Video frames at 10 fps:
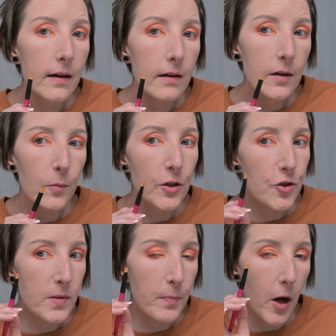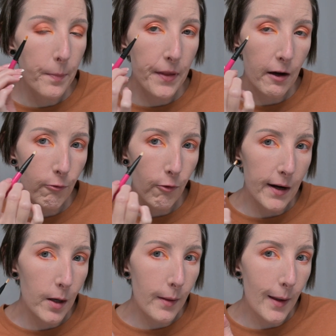And we just pop that
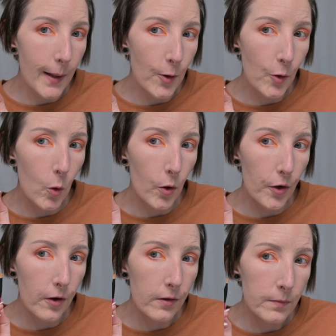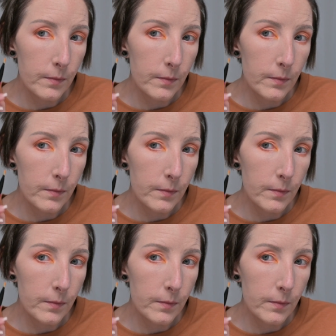right on that inner corner.